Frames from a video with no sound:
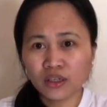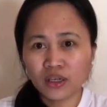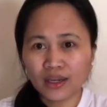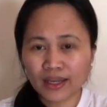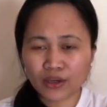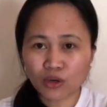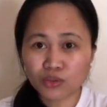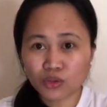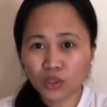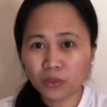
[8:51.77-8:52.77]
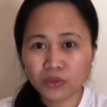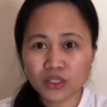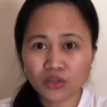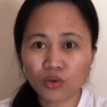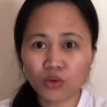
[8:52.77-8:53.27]
like homeschooling
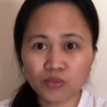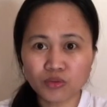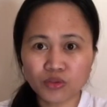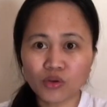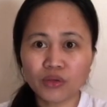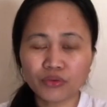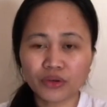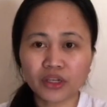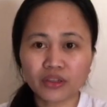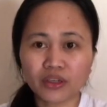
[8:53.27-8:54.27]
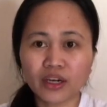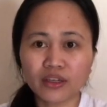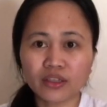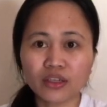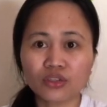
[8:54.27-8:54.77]
preschool, homeschooling for
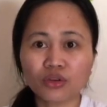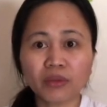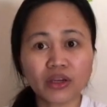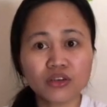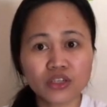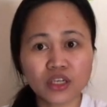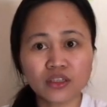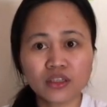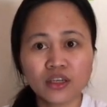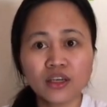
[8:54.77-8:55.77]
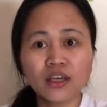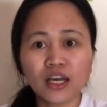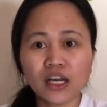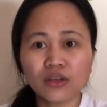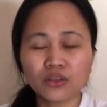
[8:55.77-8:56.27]
kindergarten. So meron siyang
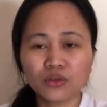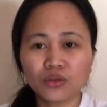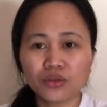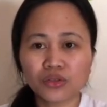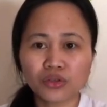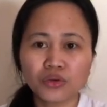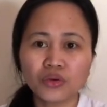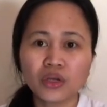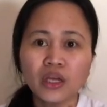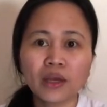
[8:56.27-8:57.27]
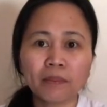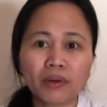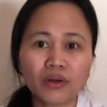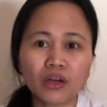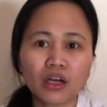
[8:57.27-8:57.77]
doon. So pag
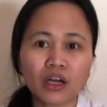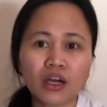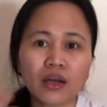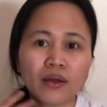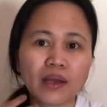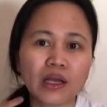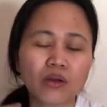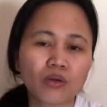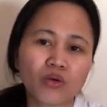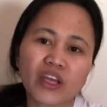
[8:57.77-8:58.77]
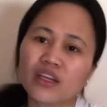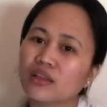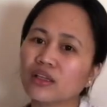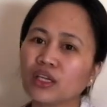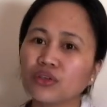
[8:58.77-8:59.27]
kung
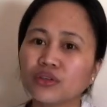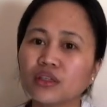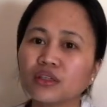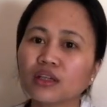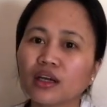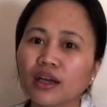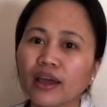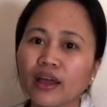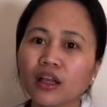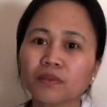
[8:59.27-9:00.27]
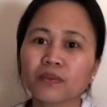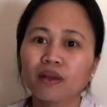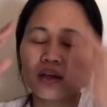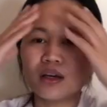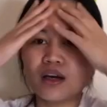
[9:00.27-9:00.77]
anything na you need help,
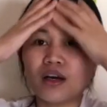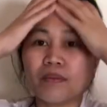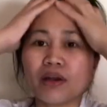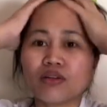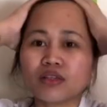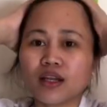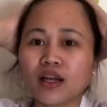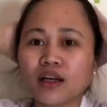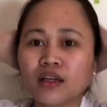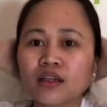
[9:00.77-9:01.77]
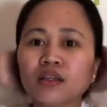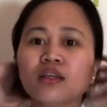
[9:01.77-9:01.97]
meron silang